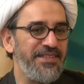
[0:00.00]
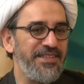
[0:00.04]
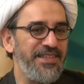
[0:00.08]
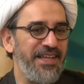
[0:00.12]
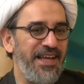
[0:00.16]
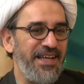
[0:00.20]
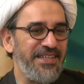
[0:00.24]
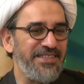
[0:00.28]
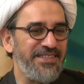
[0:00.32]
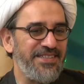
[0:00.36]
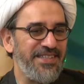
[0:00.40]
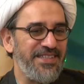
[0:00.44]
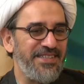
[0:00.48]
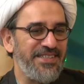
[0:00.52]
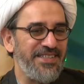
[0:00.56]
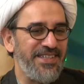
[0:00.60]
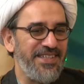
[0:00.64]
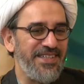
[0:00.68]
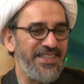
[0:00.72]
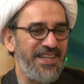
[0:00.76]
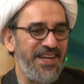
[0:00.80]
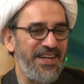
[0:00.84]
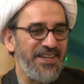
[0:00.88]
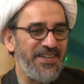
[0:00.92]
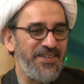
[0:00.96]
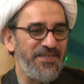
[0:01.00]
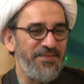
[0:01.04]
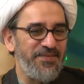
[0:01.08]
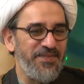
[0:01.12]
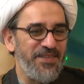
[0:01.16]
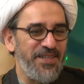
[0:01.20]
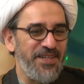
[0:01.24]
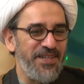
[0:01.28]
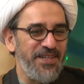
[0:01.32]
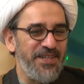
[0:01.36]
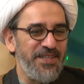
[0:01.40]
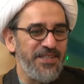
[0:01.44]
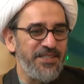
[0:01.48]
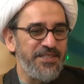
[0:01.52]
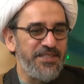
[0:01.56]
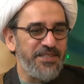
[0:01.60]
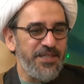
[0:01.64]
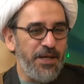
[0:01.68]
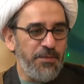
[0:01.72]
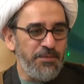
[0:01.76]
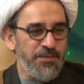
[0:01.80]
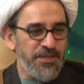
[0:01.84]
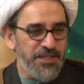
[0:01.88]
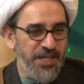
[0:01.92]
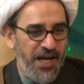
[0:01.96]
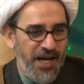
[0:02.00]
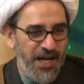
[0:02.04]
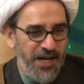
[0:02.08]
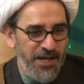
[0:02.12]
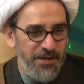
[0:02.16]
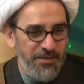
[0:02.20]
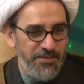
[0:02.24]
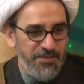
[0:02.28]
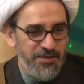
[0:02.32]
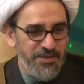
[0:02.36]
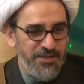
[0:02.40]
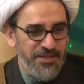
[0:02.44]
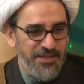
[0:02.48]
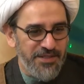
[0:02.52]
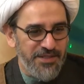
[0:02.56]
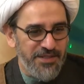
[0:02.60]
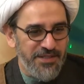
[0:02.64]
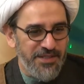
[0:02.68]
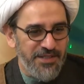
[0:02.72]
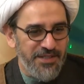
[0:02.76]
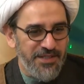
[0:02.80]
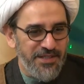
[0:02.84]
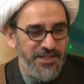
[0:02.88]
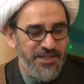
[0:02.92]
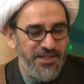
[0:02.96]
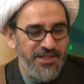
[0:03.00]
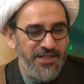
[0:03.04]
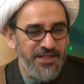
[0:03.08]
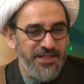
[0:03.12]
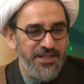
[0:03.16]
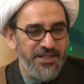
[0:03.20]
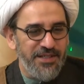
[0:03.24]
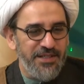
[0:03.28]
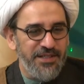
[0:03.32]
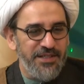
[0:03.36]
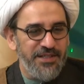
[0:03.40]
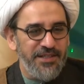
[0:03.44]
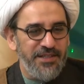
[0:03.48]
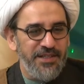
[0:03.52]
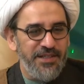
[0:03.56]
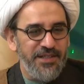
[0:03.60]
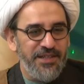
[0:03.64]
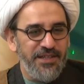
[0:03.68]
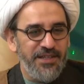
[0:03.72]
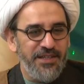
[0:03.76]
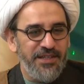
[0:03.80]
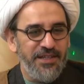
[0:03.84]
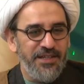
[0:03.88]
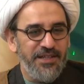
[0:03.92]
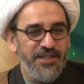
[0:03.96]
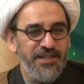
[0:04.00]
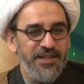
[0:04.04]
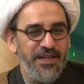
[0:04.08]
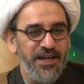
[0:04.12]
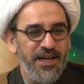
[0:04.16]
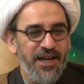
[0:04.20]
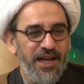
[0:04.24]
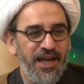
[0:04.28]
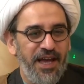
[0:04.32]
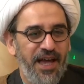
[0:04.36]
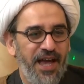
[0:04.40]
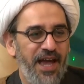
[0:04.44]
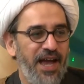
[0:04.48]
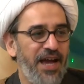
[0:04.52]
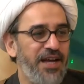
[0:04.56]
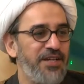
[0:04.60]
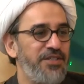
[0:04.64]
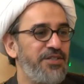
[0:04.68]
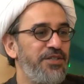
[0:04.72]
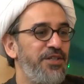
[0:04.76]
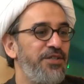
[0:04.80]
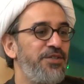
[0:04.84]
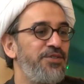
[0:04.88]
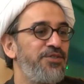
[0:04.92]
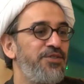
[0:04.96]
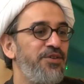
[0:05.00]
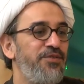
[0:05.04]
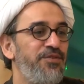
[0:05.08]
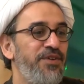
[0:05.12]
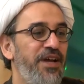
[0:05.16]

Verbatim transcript: as they say that sometimes the actions of